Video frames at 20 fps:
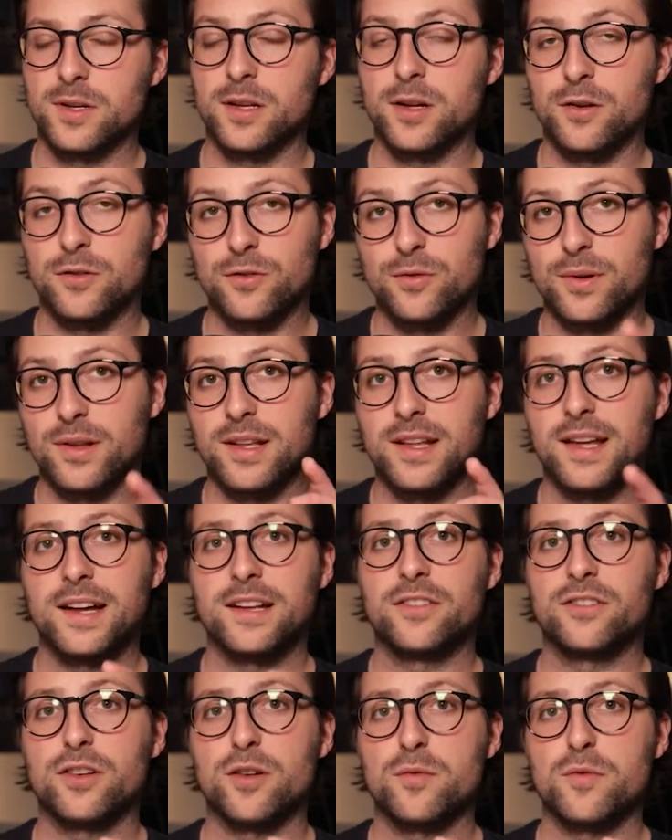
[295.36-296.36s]
Now to
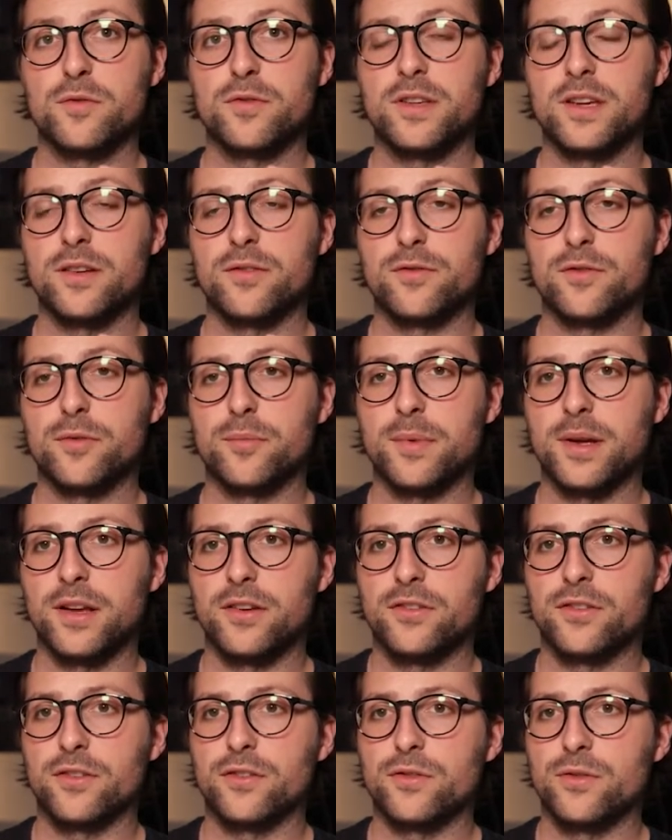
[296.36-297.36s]
align some of the
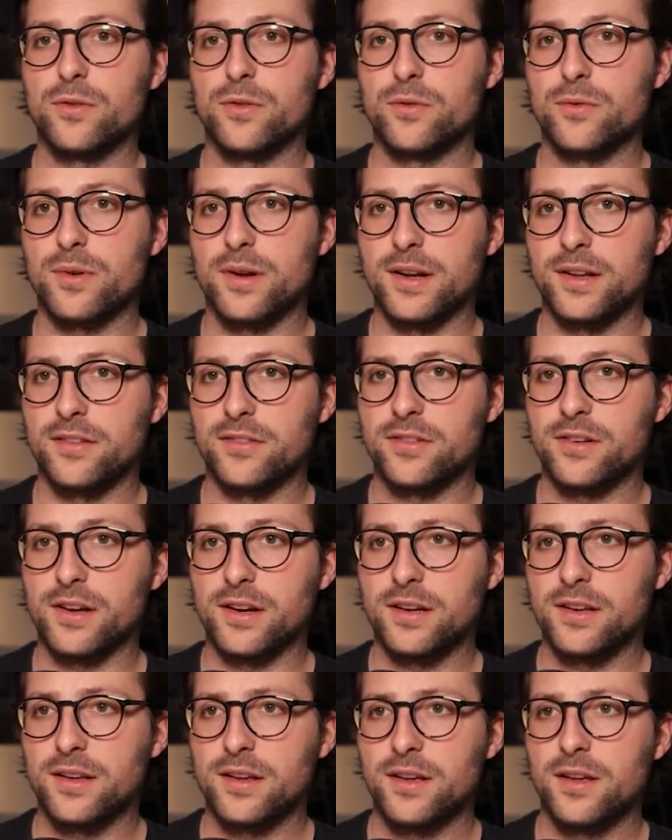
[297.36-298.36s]
information to the right
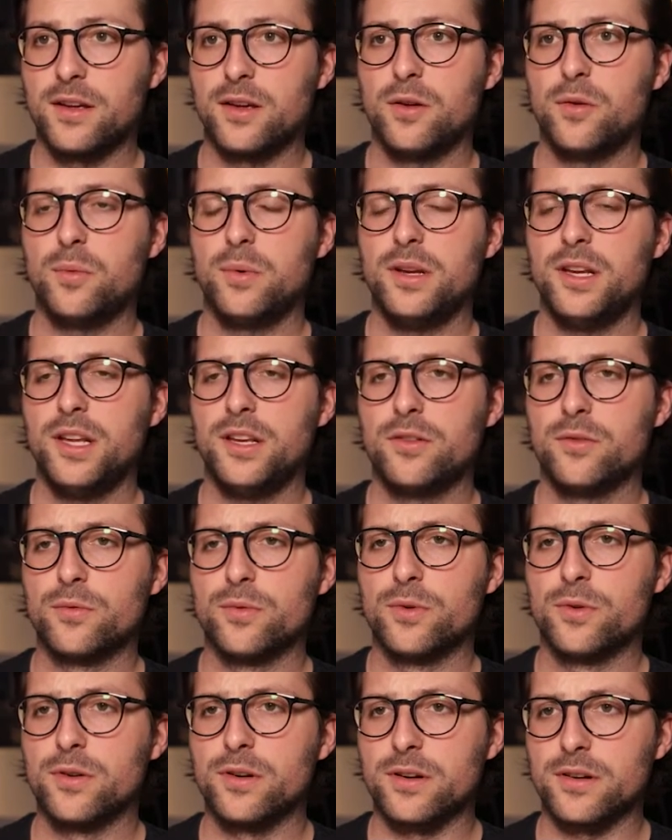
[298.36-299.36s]
side, we need the
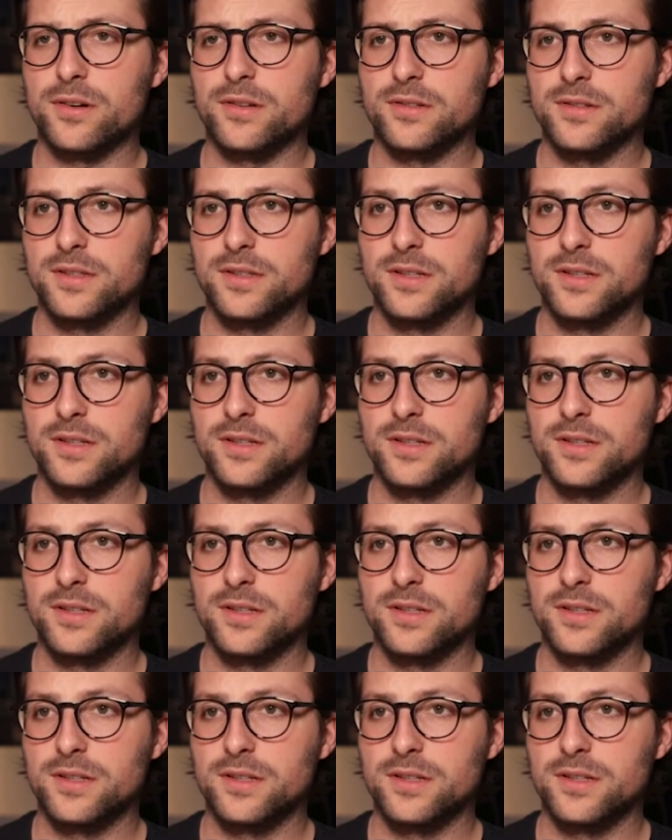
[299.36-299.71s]
ruler.